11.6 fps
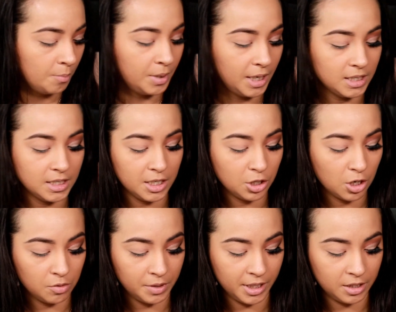But I did
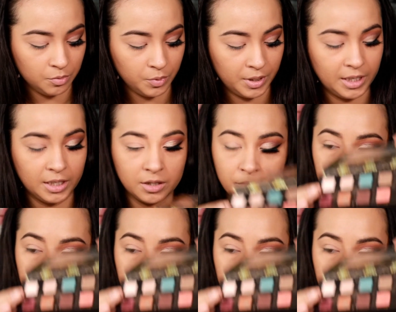go in with